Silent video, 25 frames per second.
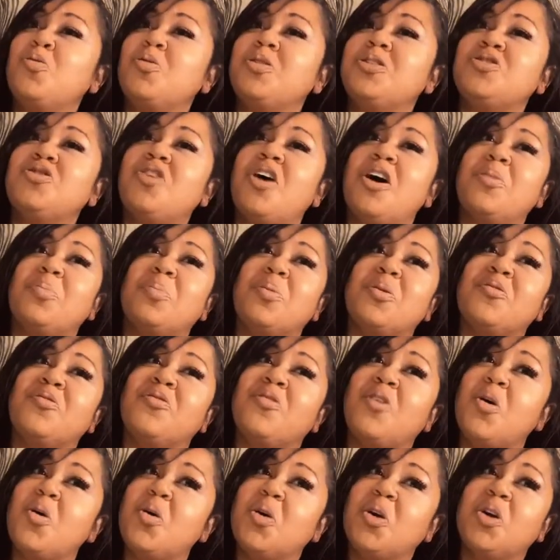will try to
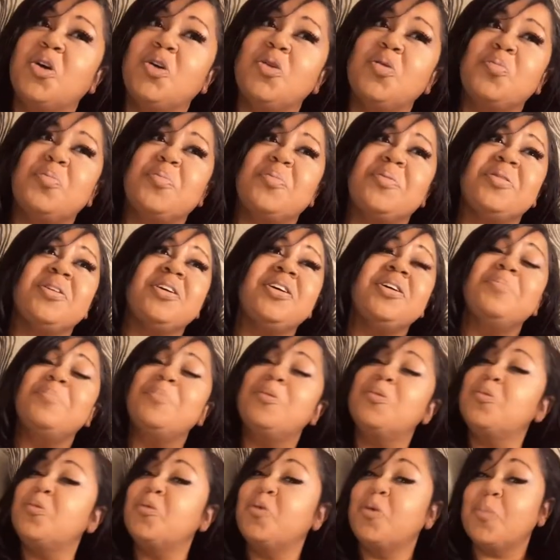provoke you.
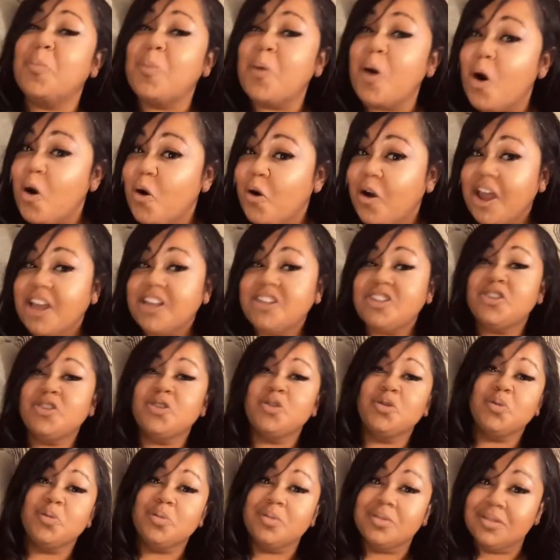People will poke at
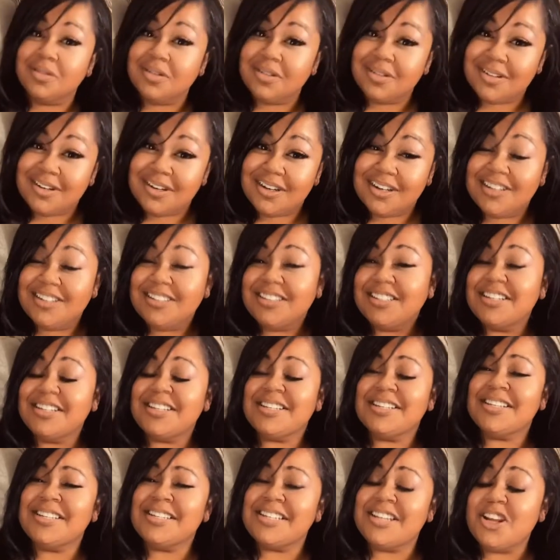you just
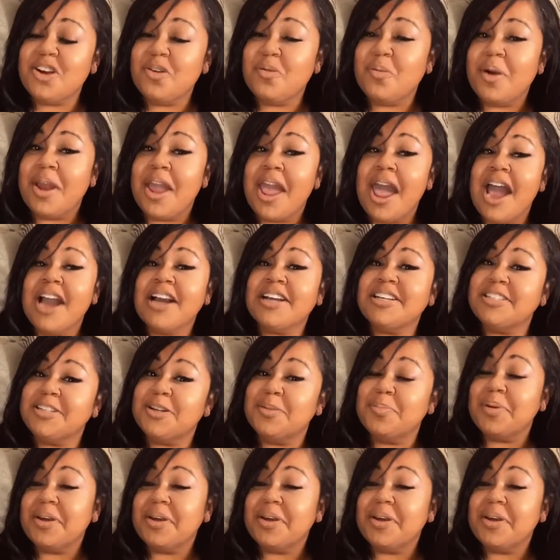to see your reaction.